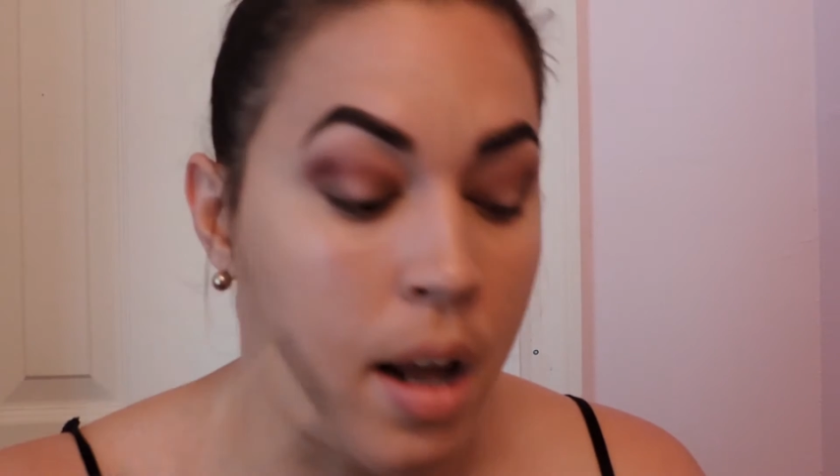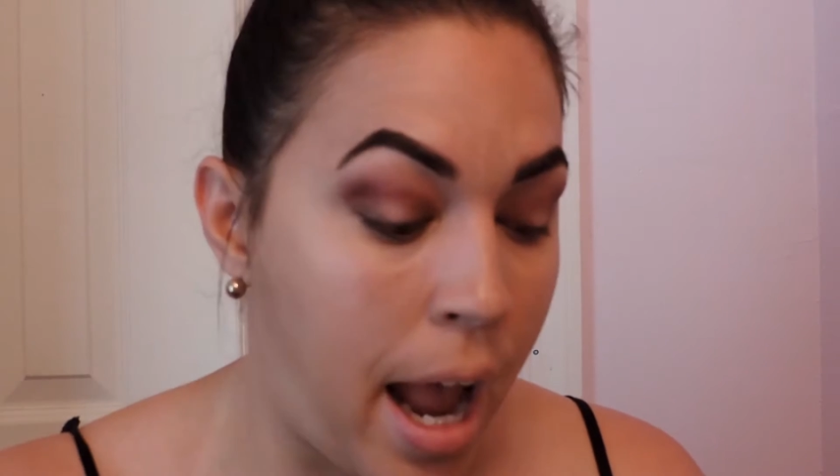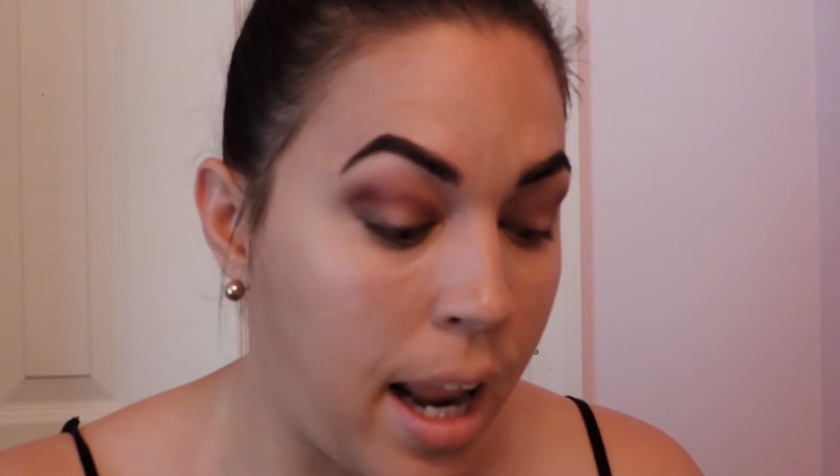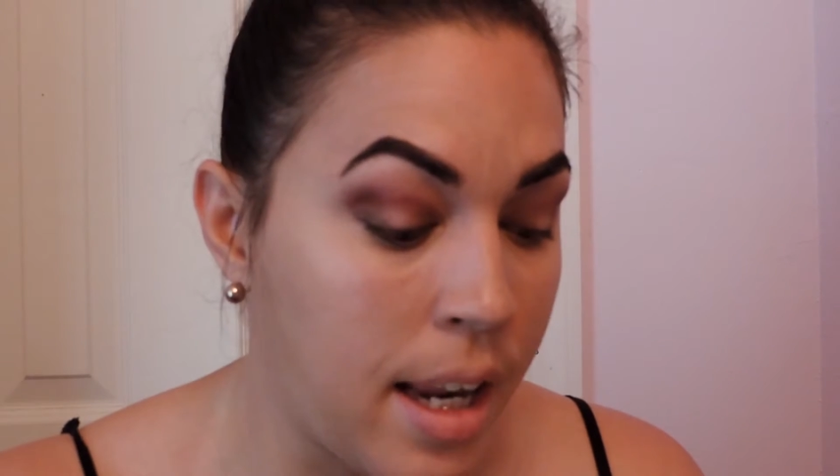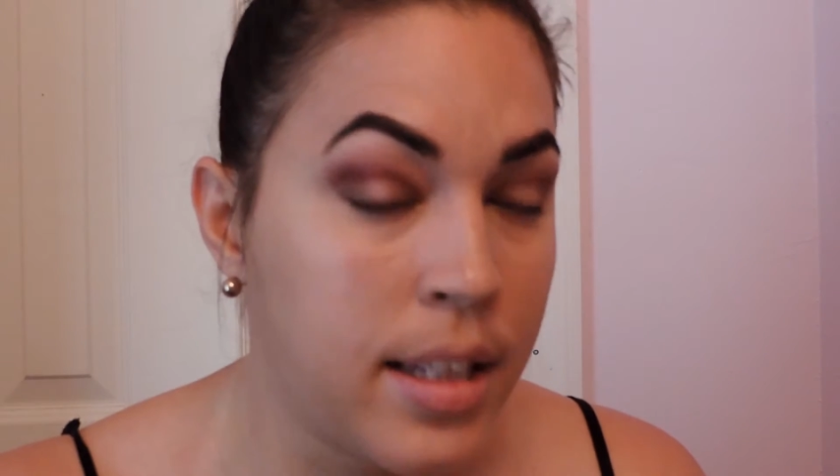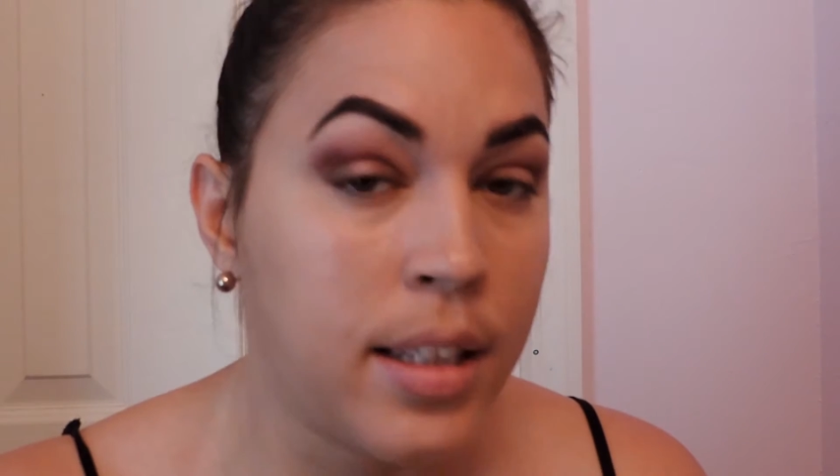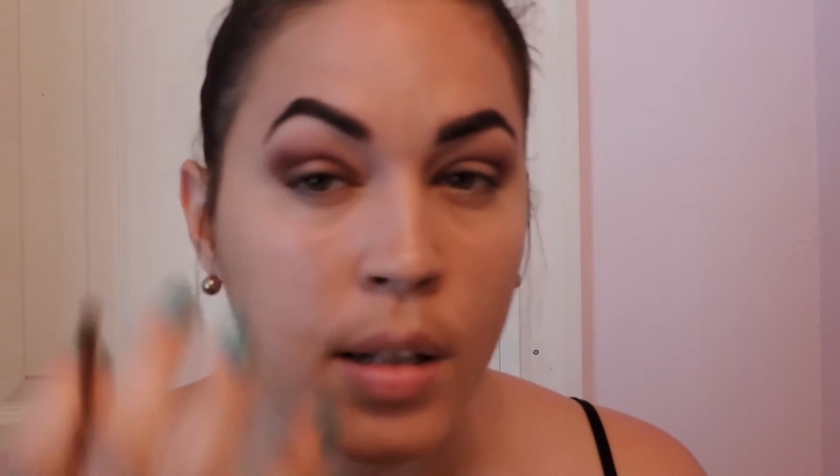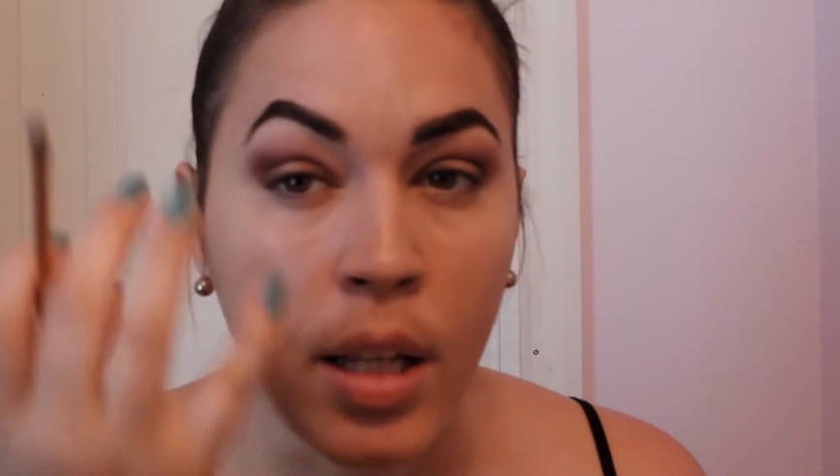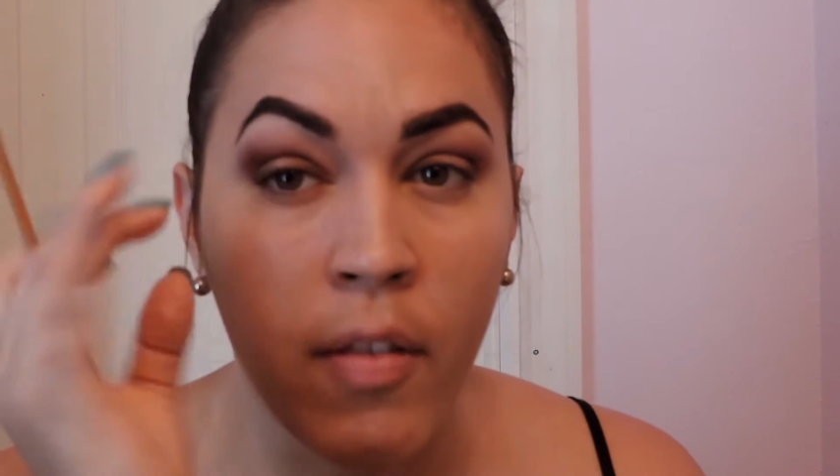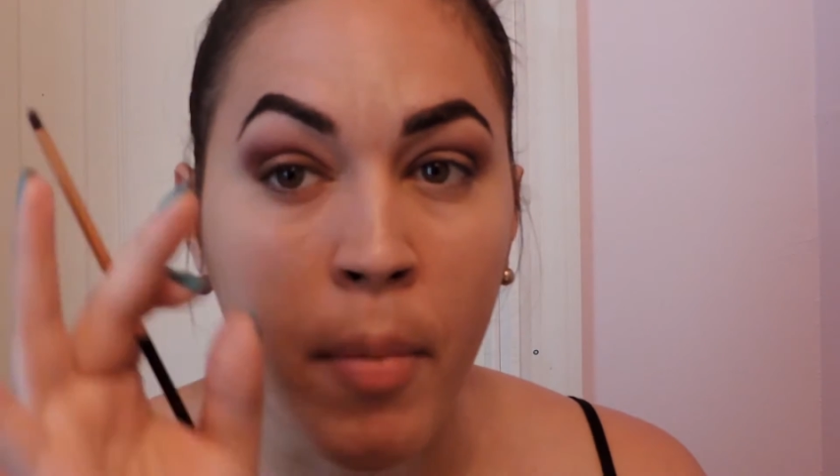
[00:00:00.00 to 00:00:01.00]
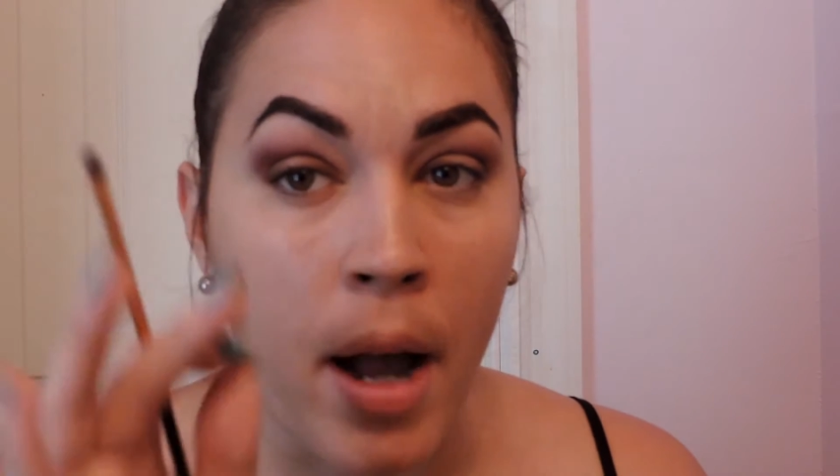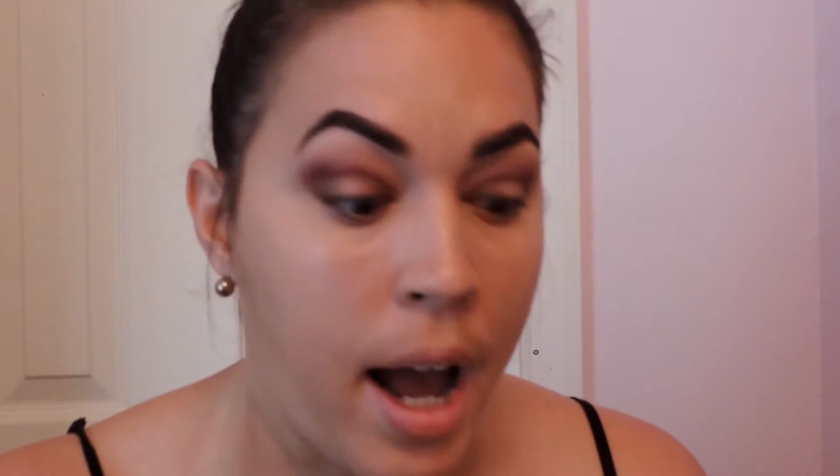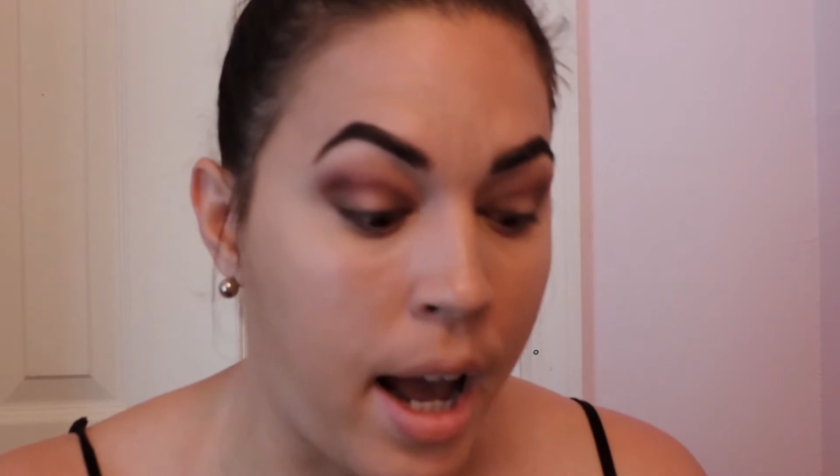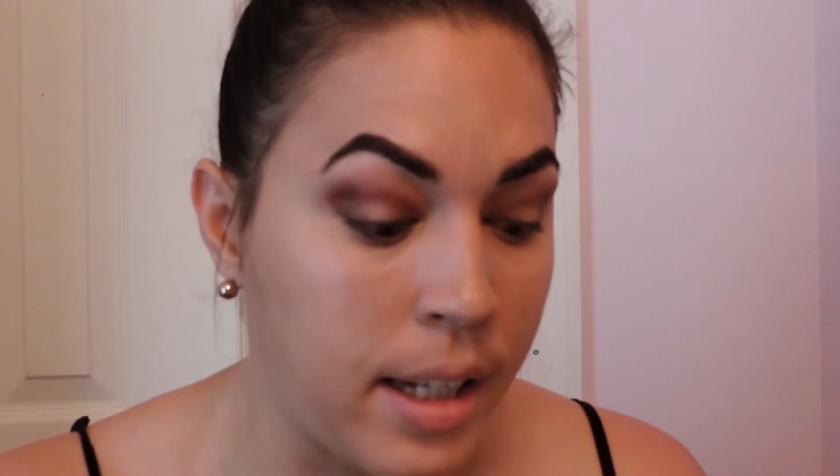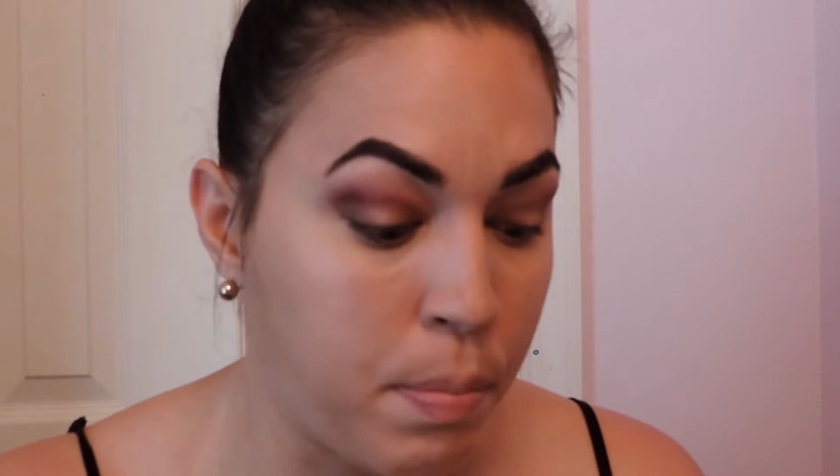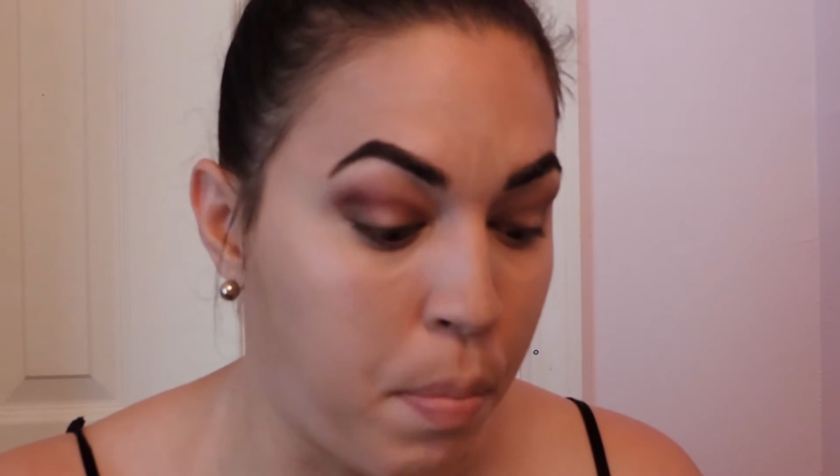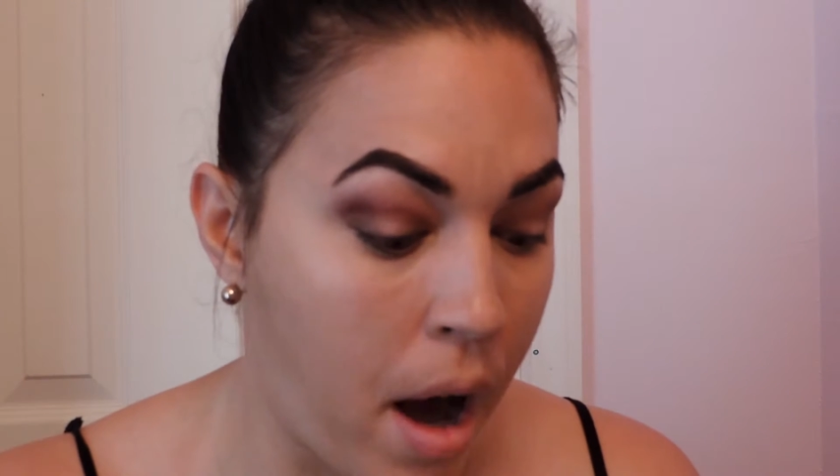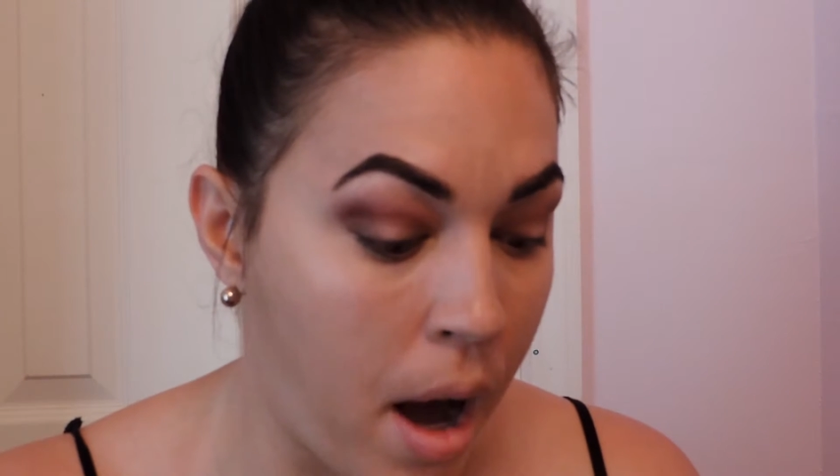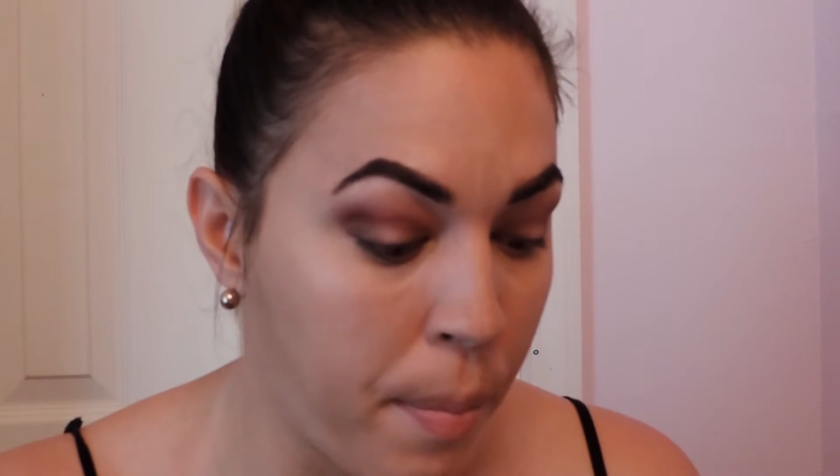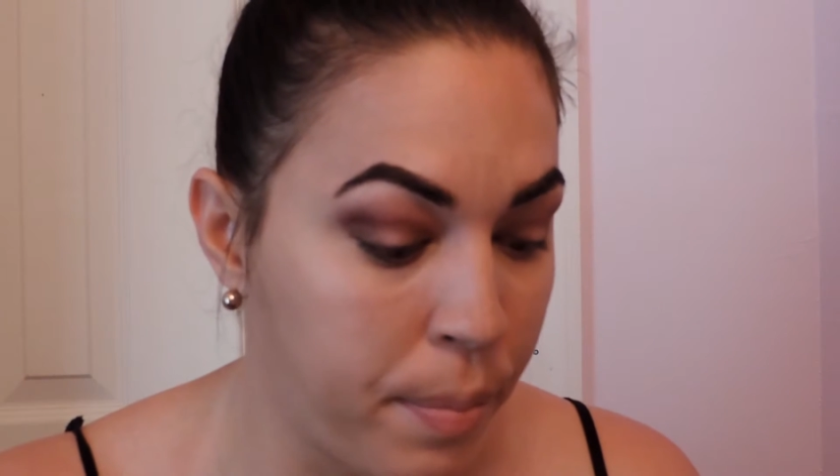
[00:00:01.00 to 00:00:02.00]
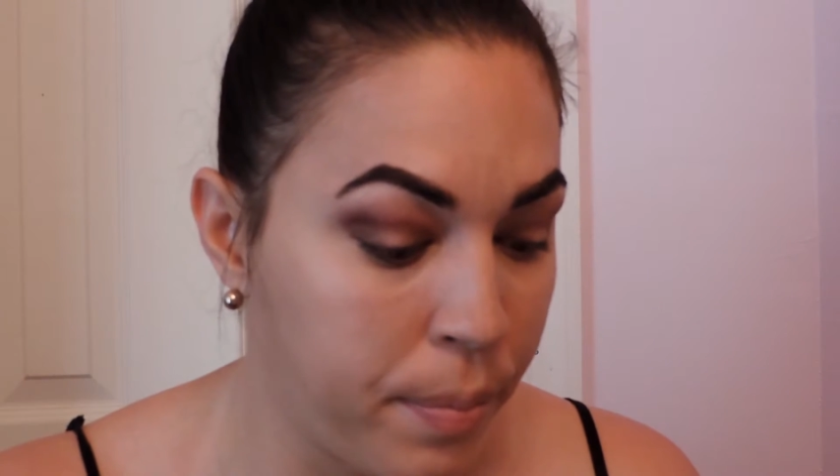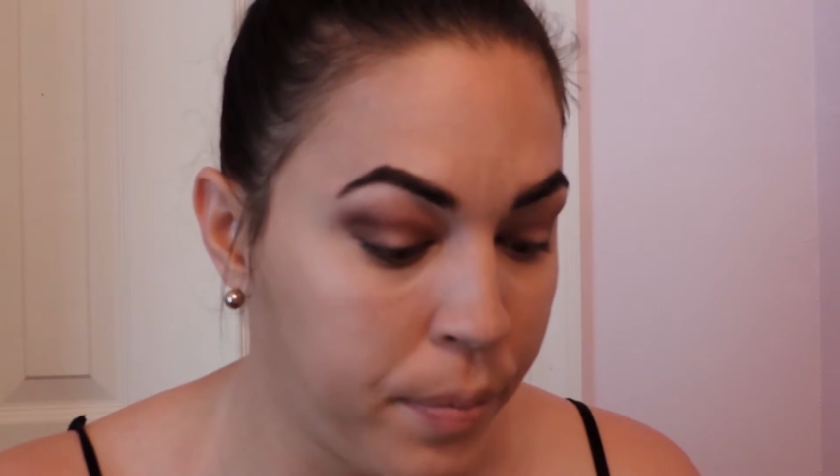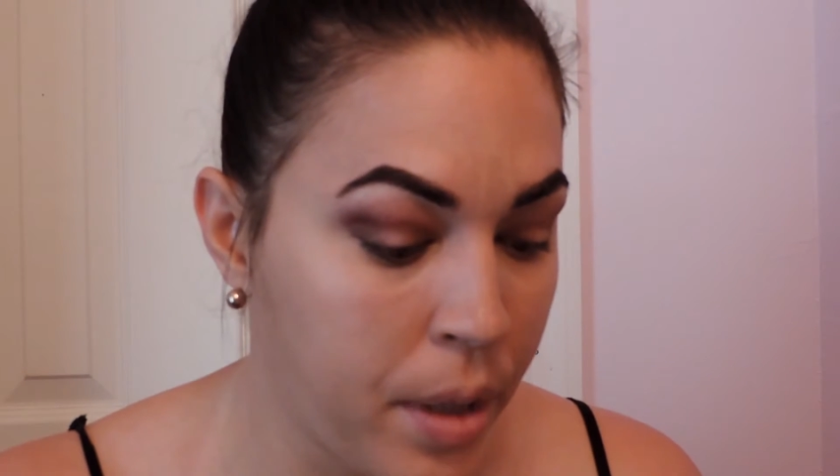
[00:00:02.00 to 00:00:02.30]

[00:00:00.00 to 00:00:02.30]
eyelids to give my eyes pop.